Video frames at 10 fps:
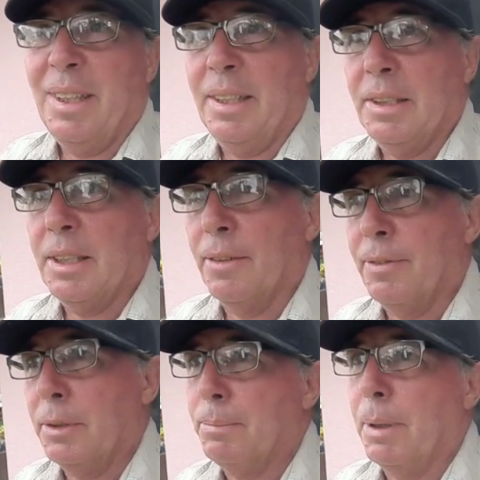in
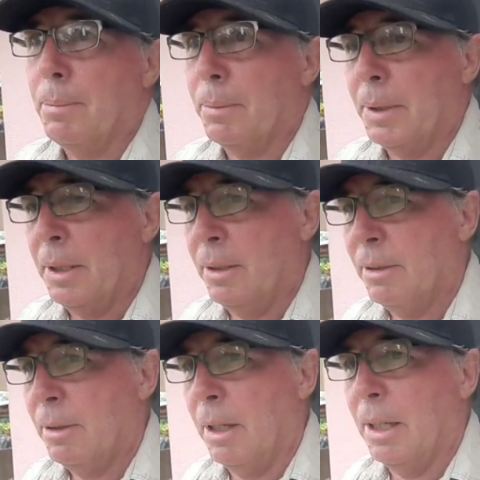itself is probably
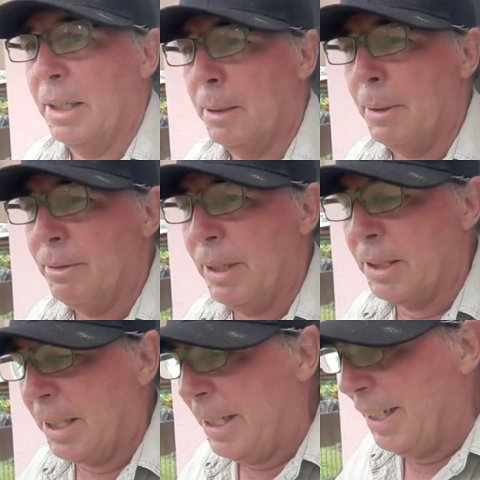a little bit
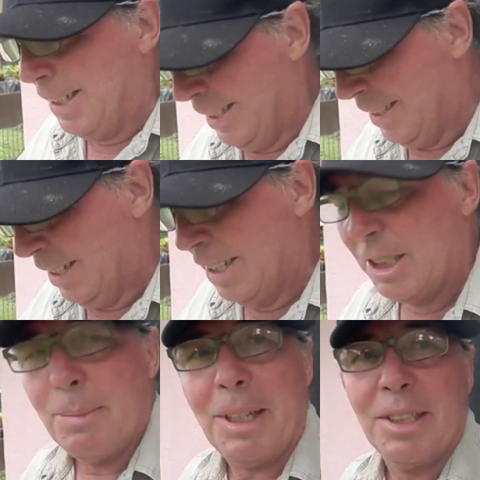risky,
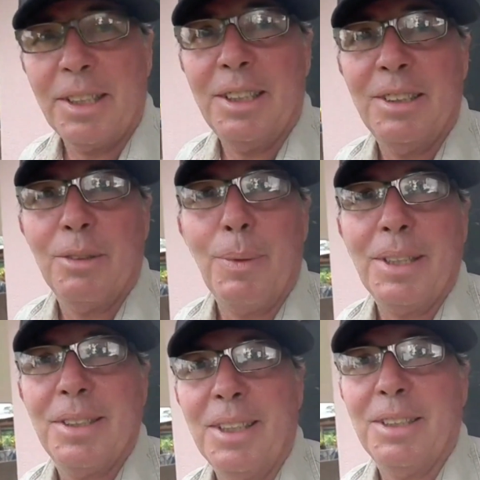especially in the
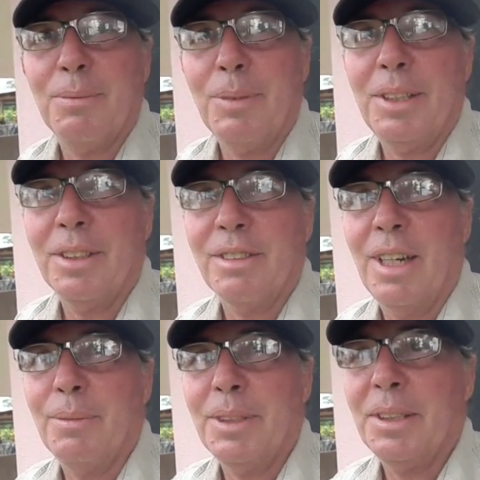wet season when the
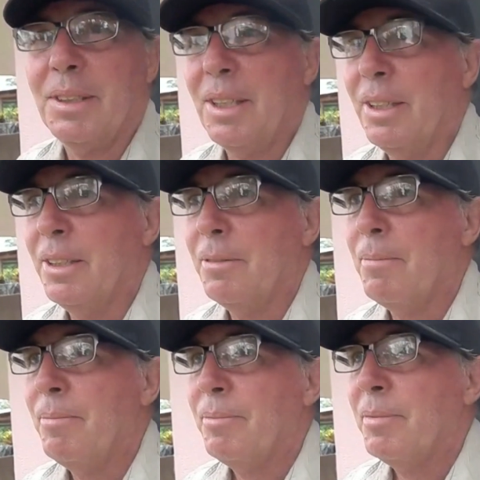ground is
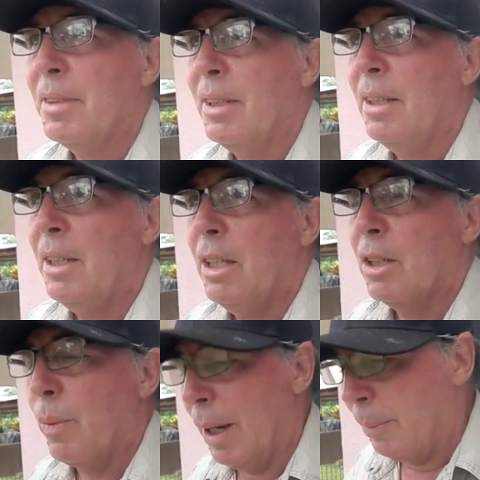
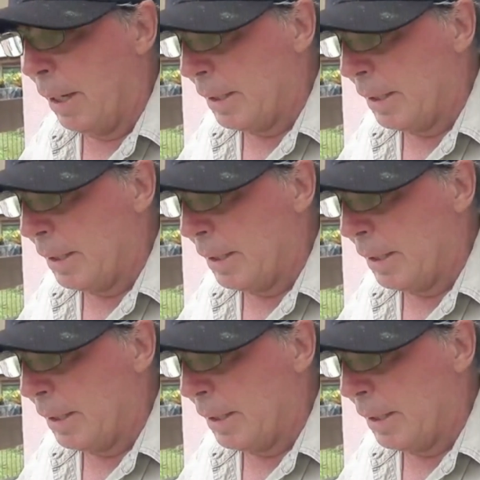quite